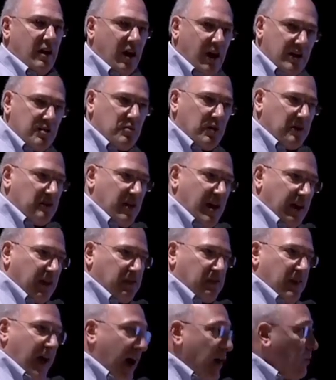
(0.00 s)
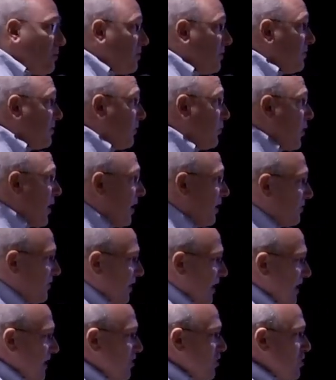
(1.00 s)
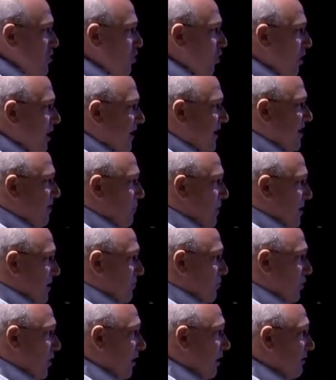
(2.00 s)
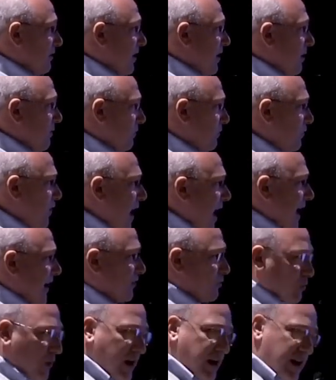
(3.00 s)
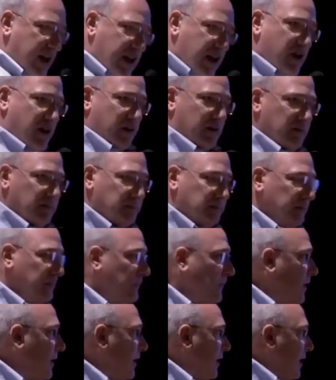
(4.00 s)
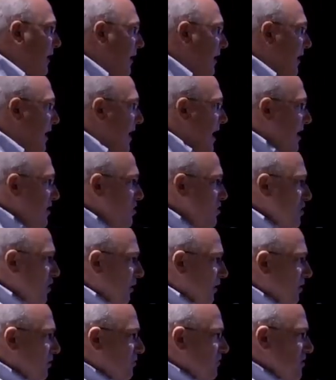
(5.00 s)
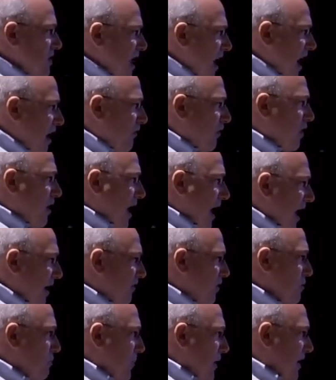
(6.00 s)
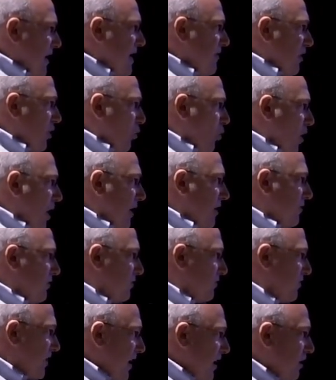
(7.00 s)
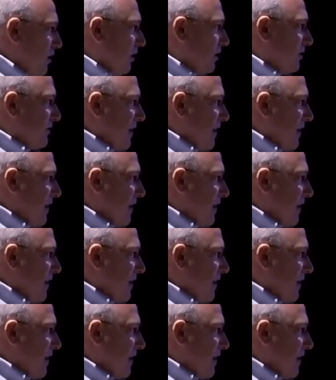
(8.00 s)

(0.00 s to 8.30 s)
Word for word: Hundreds, heck, thousands of wells in New York have been drilled that fracked right here. And you know there's never, ever been even one single